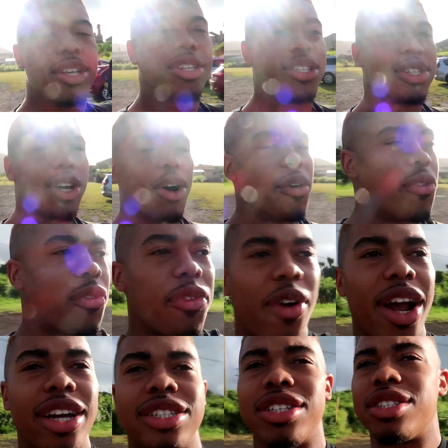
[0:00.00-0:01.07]
so
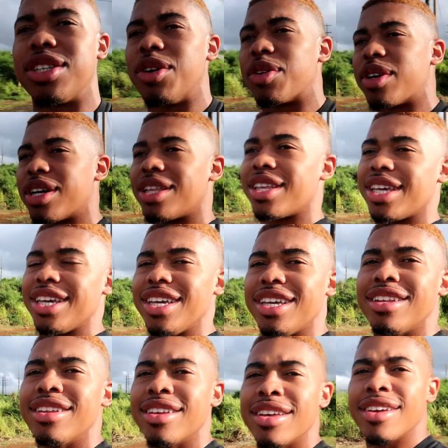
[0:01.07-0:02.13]
fresh and so
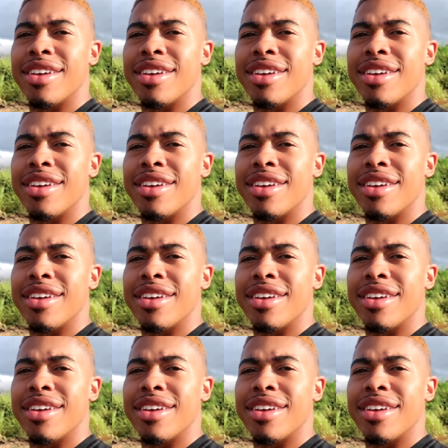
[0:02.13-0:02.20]
clean.